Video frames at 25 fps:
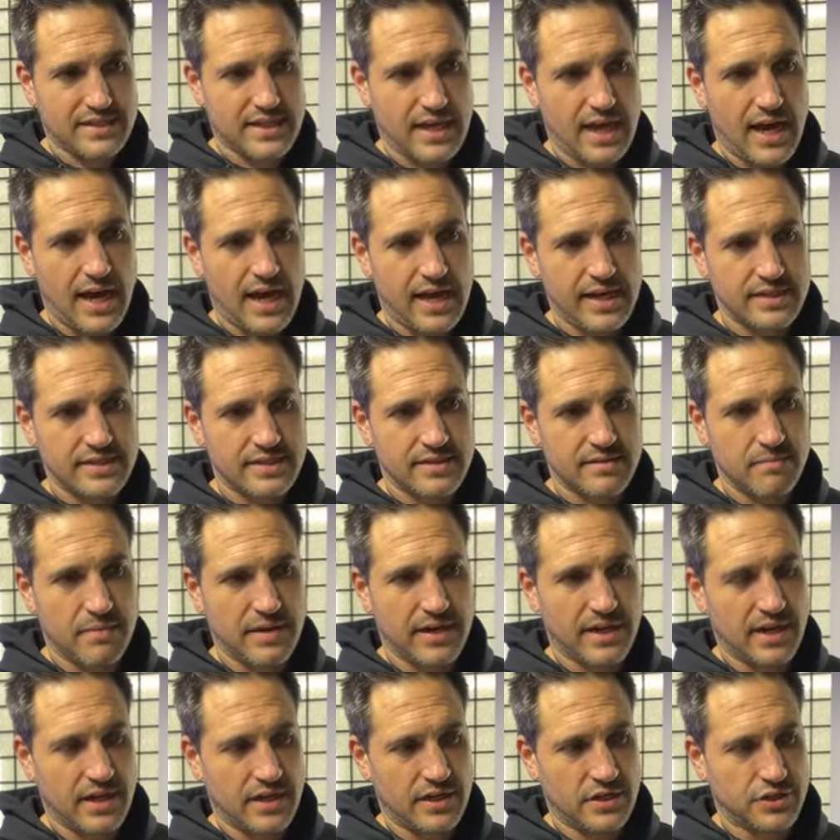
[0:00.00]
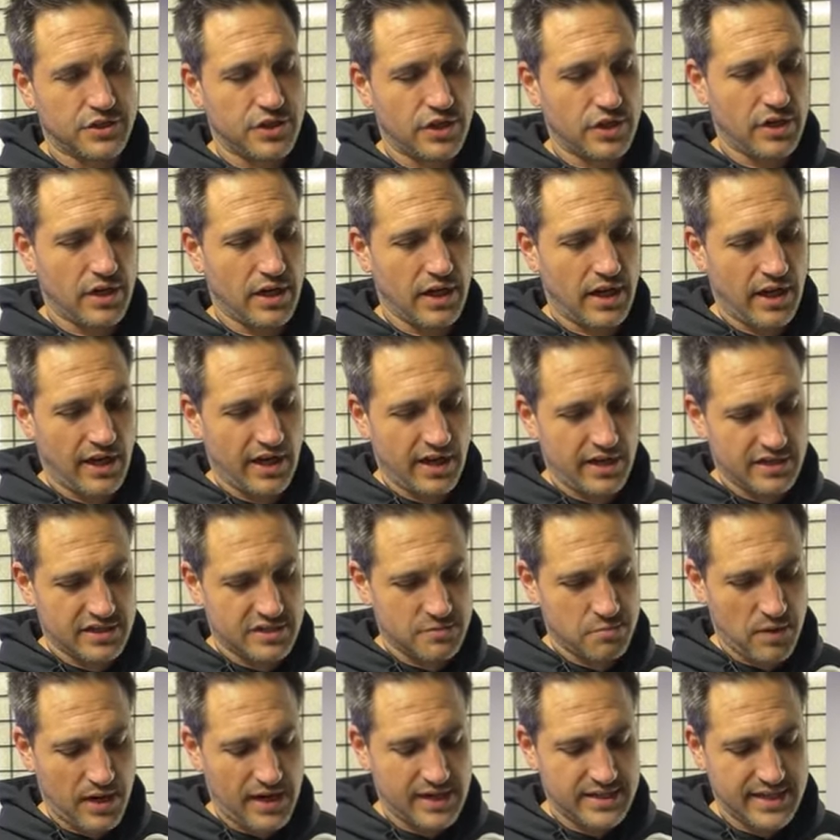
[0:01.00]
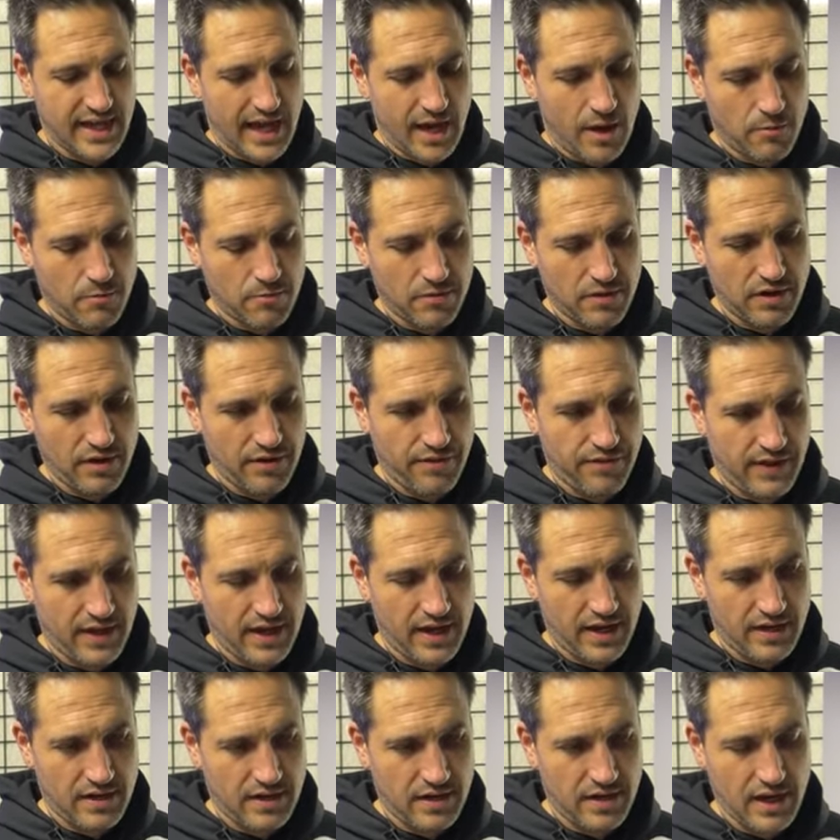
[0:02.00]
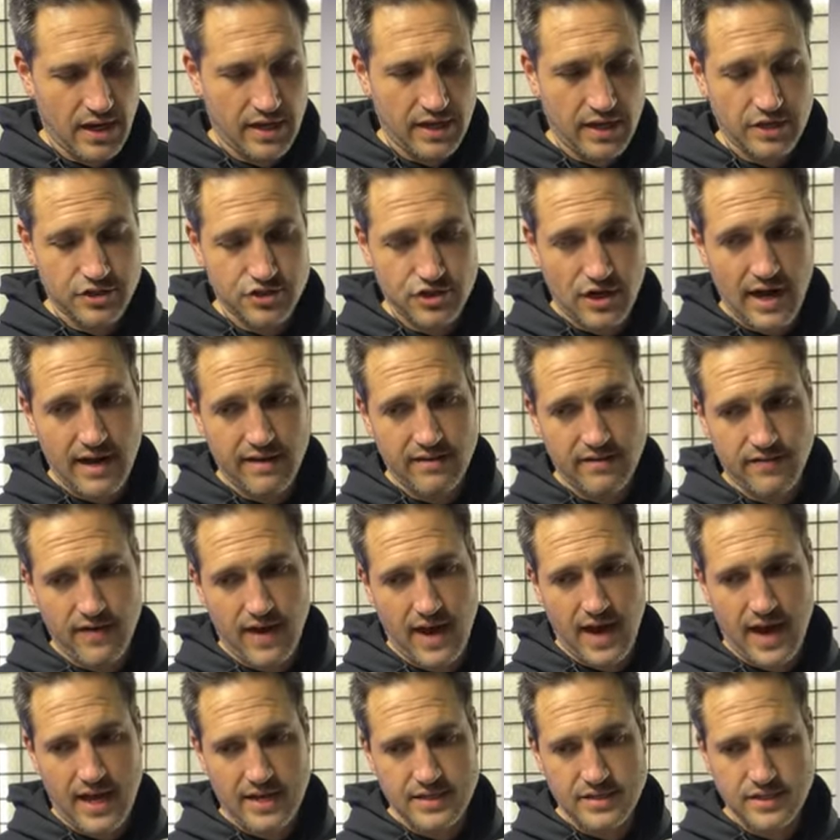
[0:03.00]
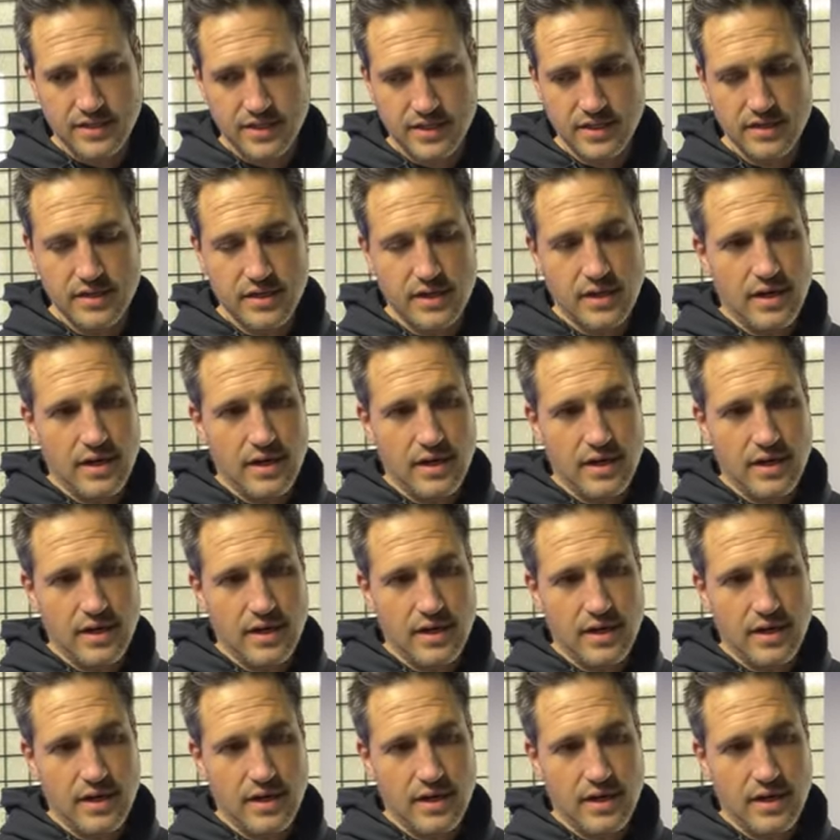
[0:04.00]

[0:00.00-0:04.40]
size because it sprays out thin and it dries fast.